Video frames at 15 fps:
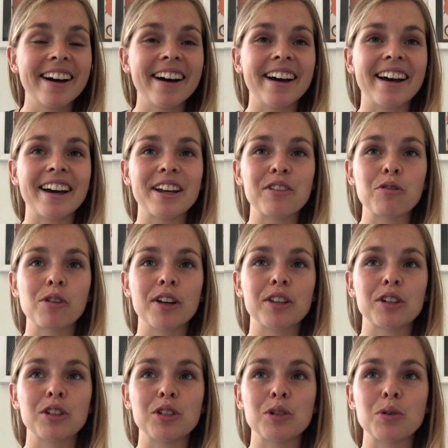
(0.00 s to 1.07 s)
and
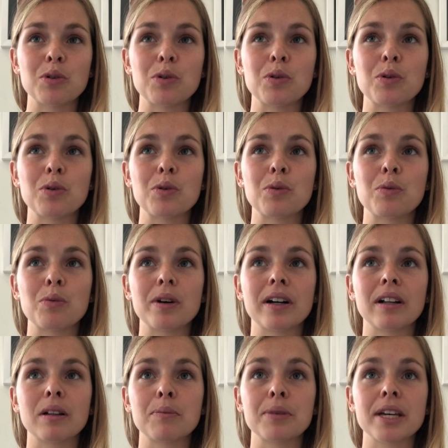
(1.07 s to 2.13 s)
whether you
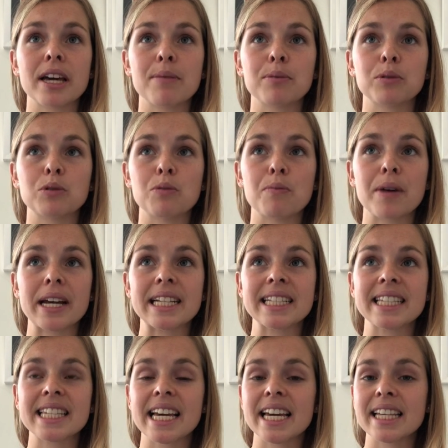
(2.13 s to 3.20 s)
will be able to
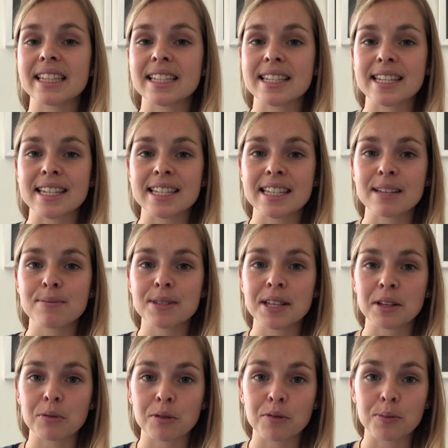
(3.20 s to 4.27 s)
maintain the systems
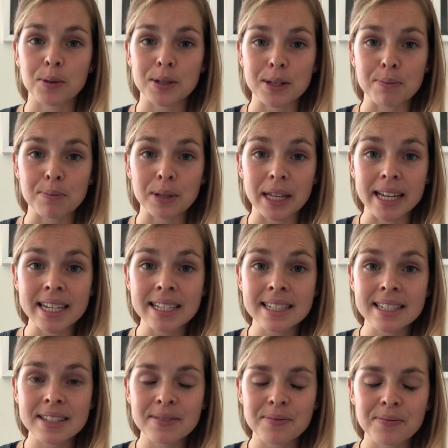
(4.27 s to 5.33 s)
that we've put in
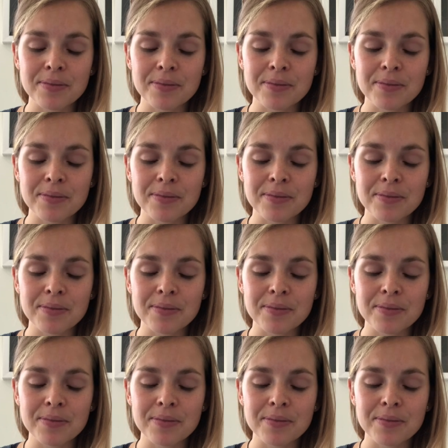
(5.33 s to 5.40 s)
place.